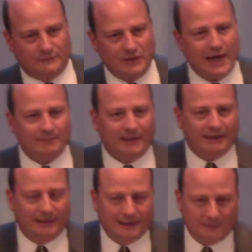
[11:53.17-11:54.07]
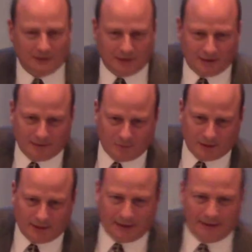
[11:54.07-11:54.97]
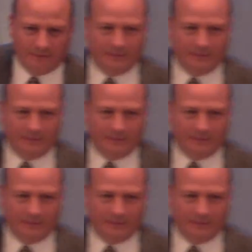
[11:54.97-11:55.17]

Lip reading: jackpot got up to $1.5